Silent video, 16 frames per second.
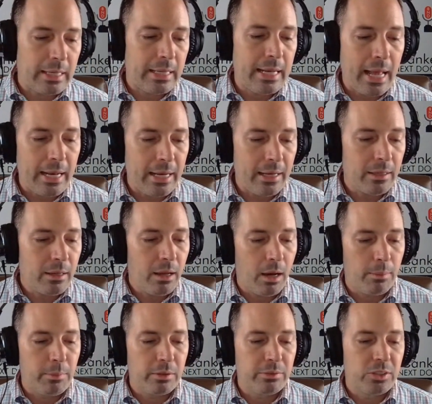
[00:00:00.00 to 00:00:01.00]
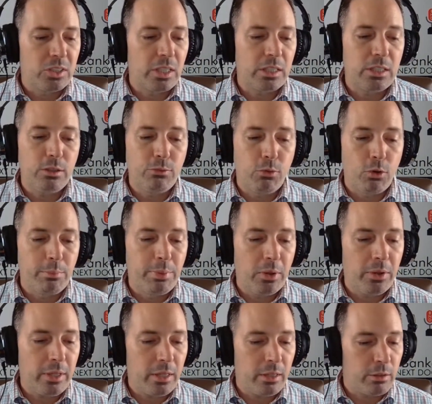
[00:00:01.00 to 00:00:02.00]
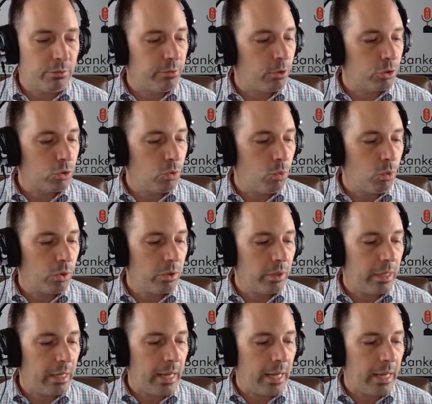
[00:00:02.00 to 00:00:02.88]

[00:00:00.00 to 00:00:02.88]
net income of 64 billion in the first quarter,